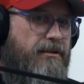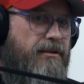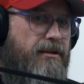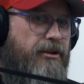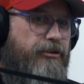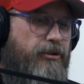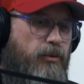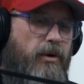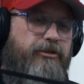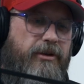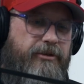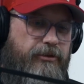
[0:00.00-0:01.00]
So
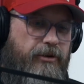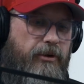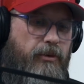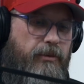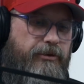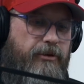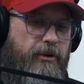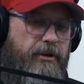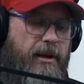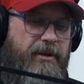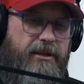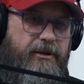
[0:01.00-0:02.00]
did you go?
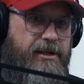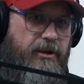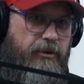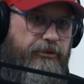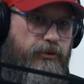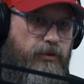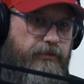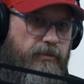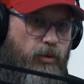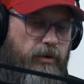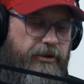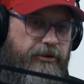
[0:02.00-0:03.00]
I mean, you didn't go to school for
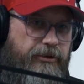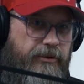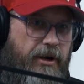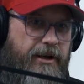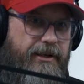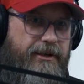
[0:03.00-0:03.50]
mortgages, right?